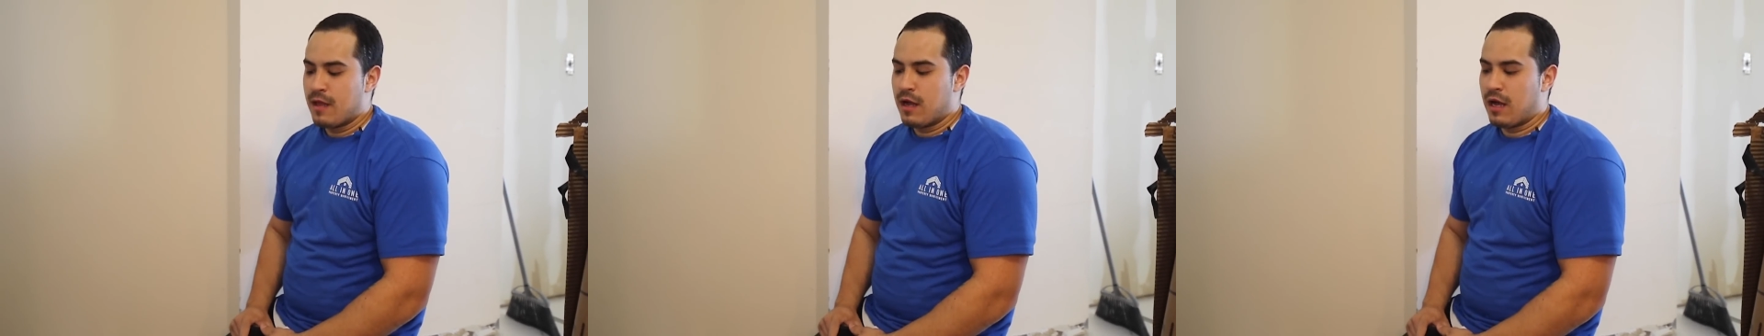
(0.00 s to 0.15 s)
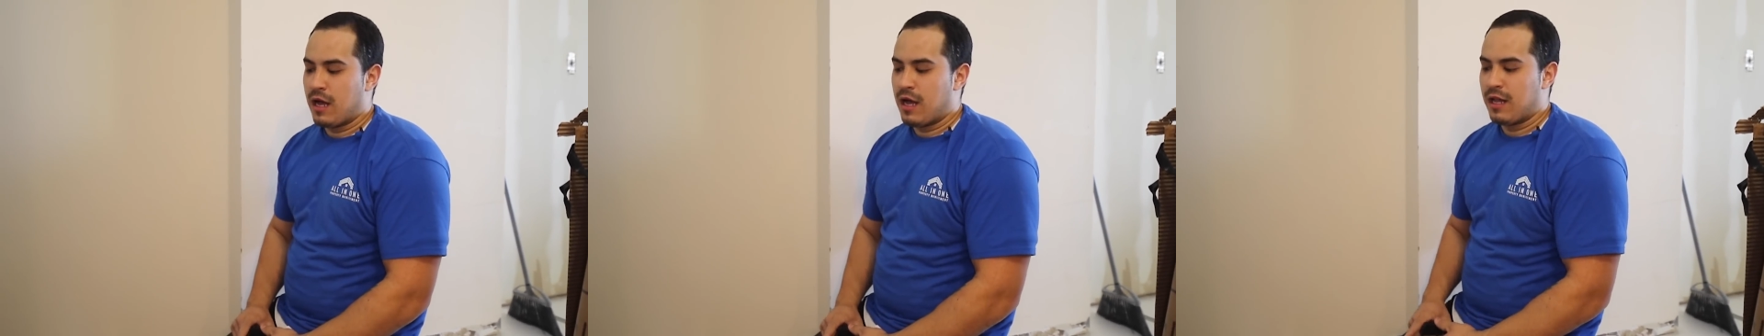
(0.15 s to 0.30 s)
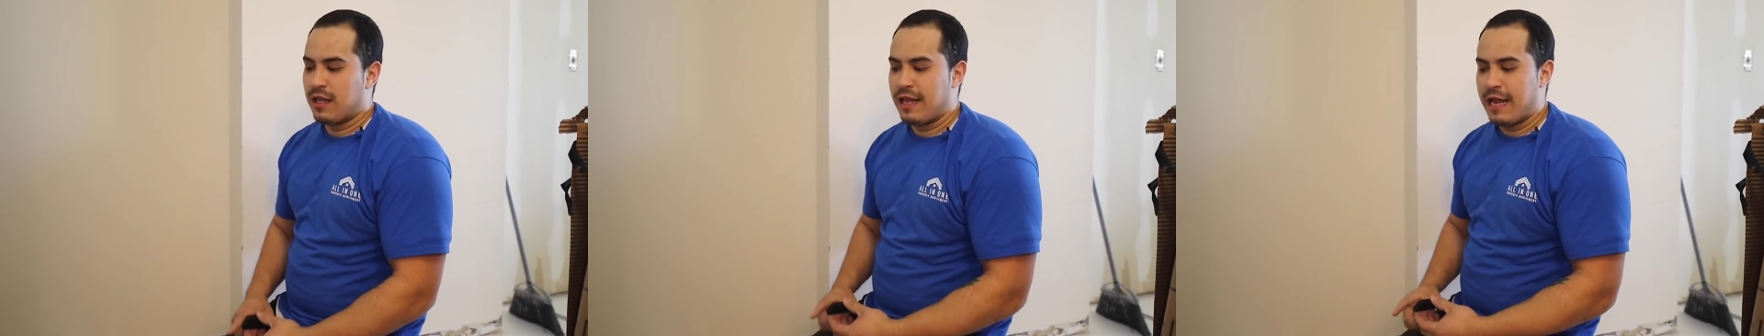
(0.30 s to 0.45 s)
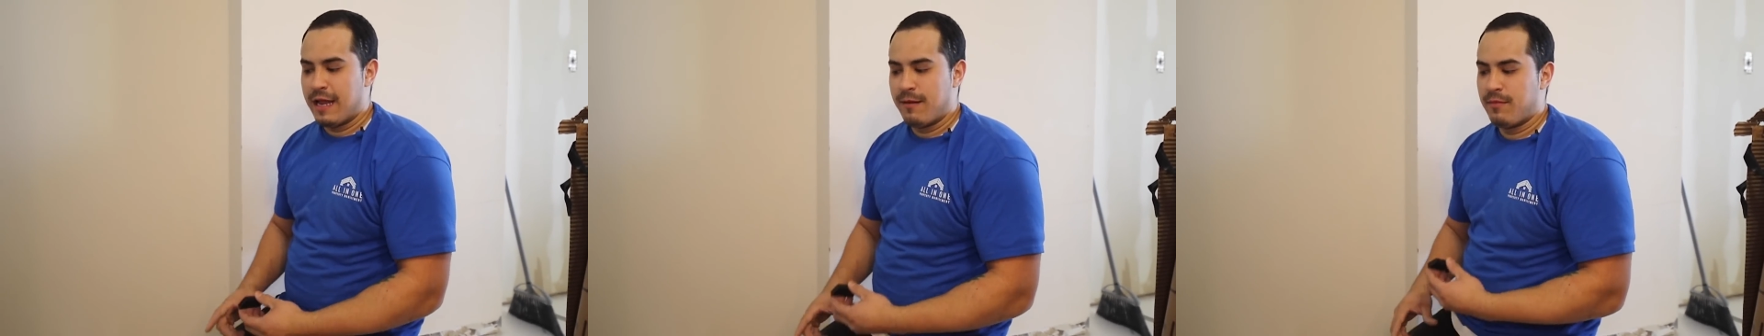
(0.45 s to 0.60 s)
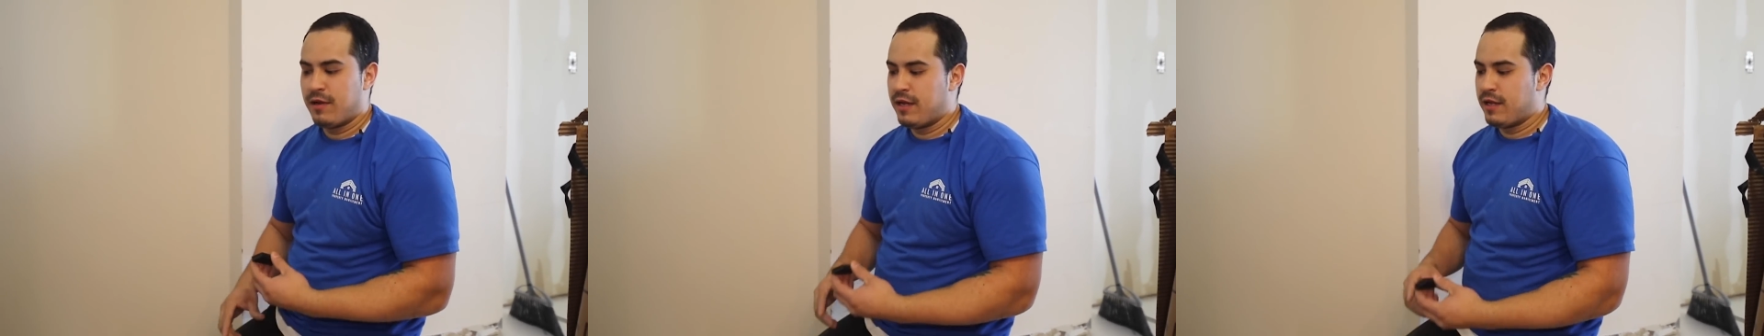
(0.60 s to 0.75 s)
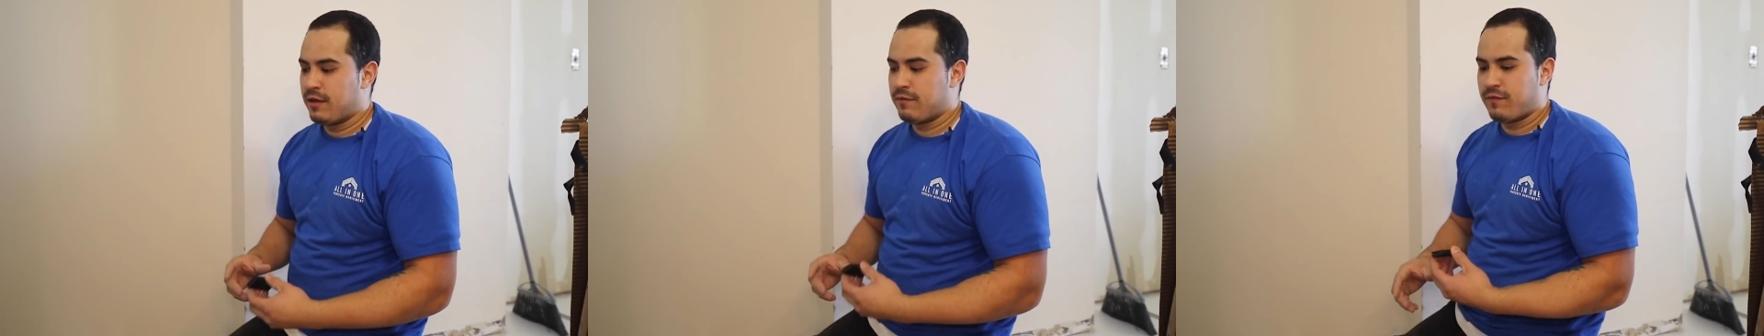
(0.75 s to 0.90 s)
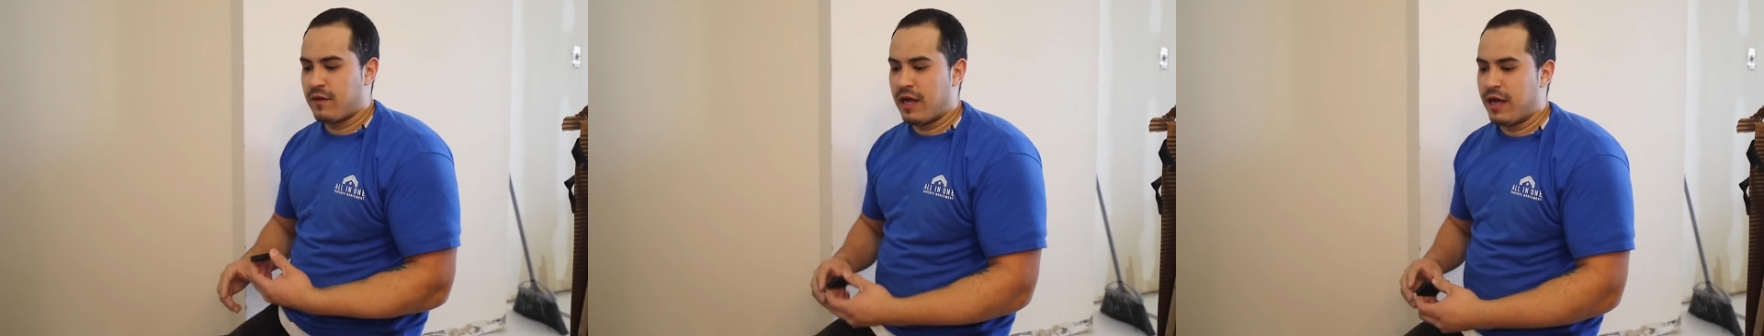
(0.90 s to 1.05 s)

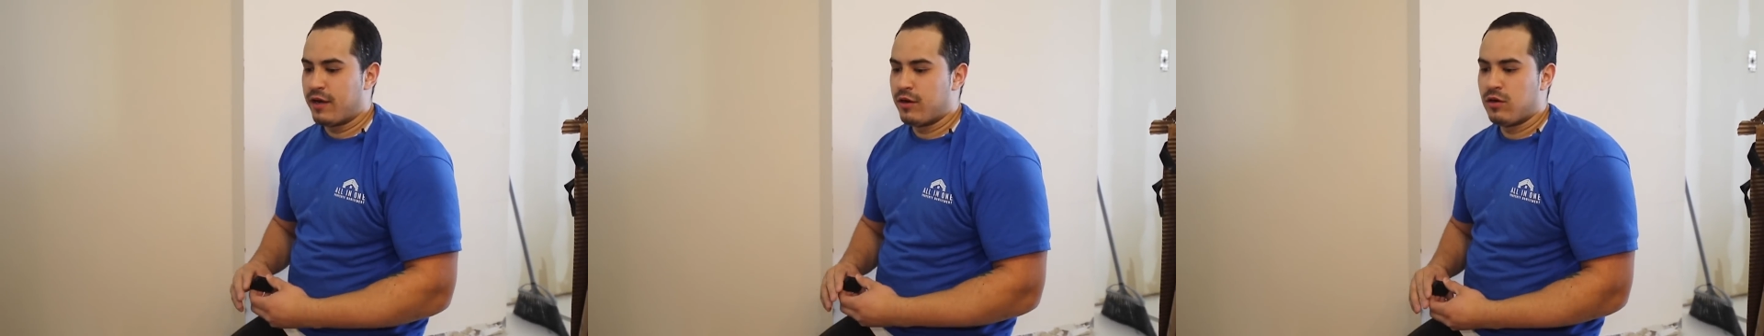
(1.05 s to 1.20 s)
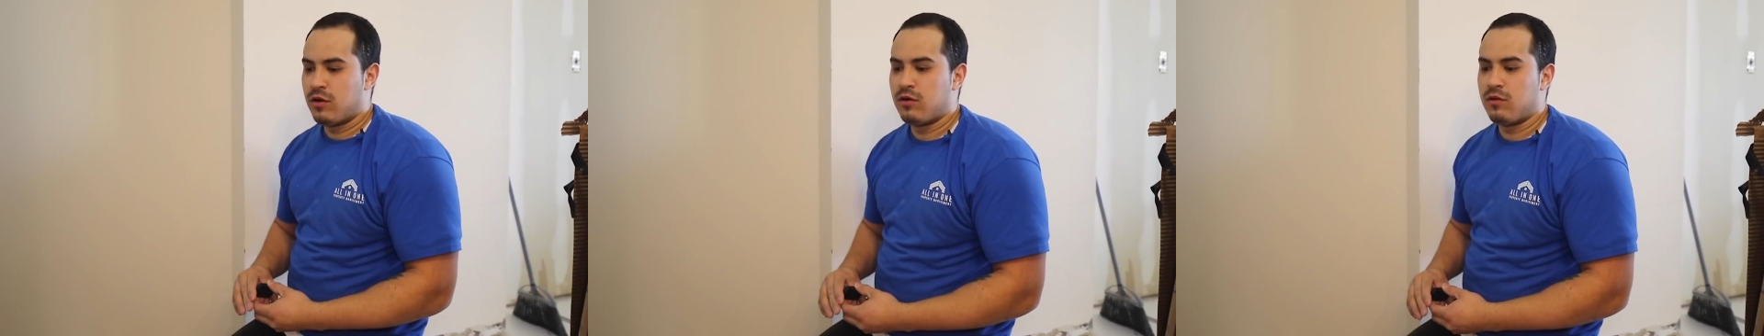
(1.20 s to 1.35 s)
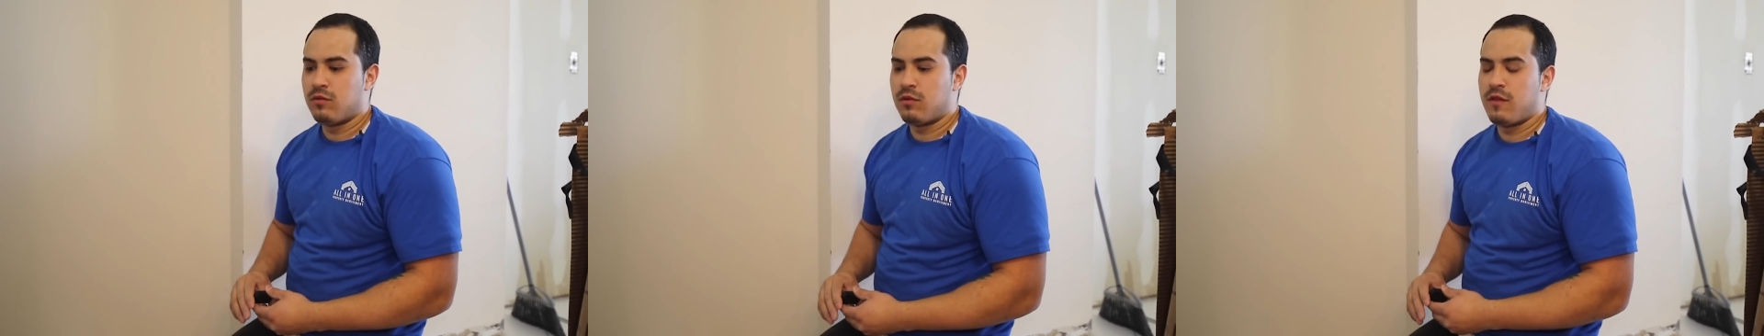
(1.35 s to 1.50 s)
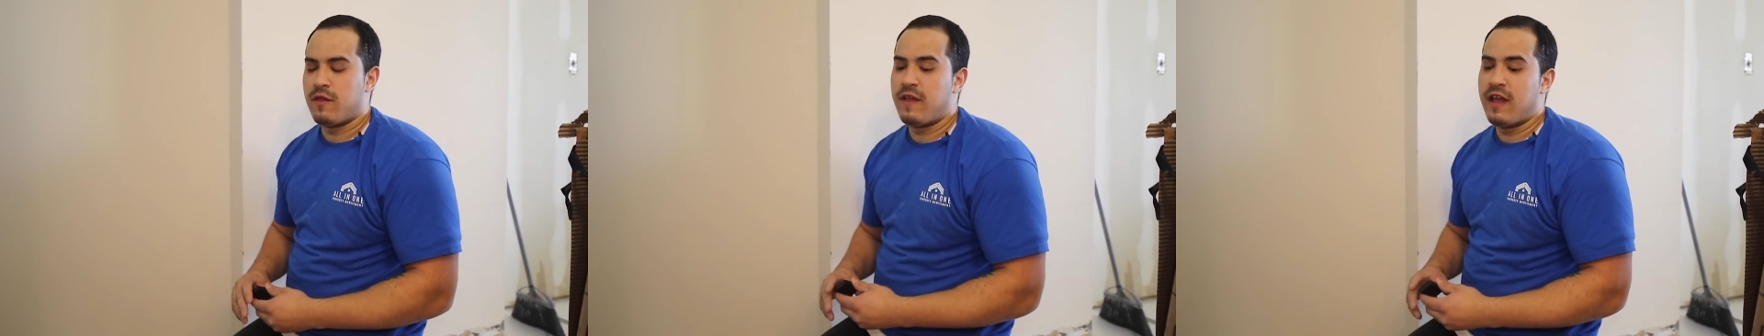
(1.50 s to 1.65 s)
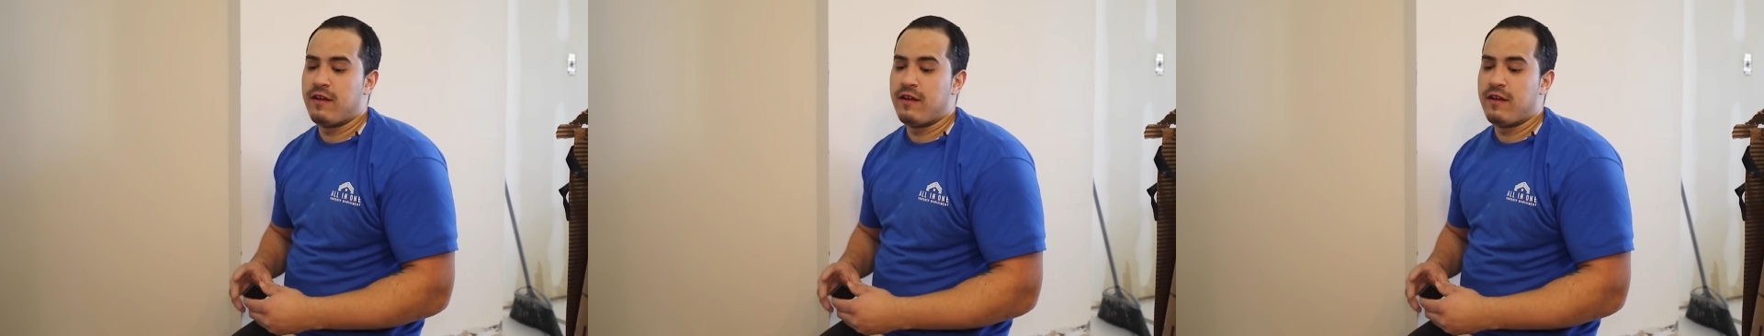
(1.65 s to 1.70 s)
laminate, vinyl,